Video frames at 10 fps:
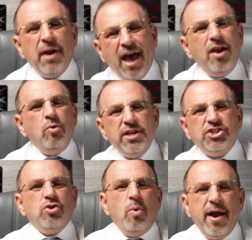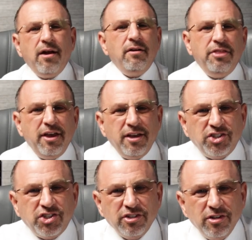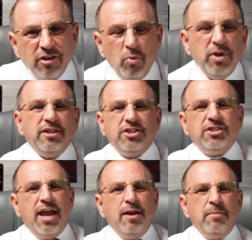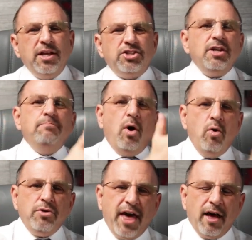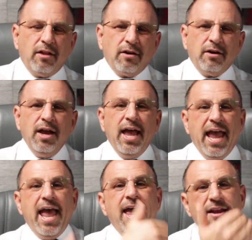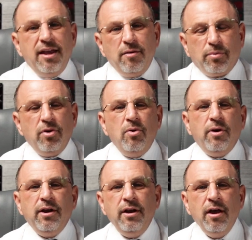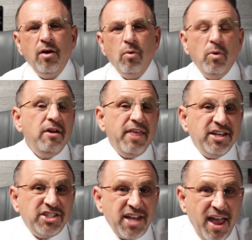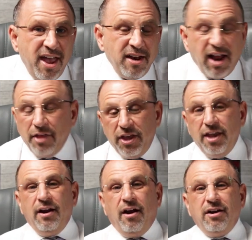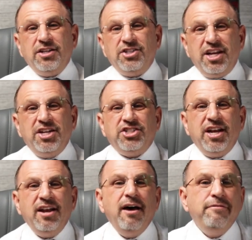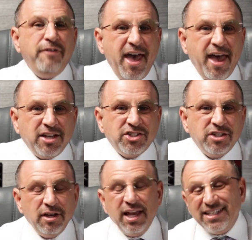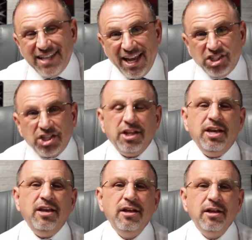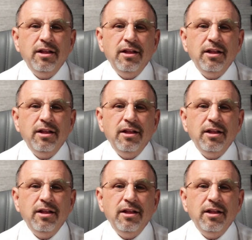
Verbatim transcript: But how do we square this with the statements in both Heller and in Bruen where they said nothing in our decision affects essentially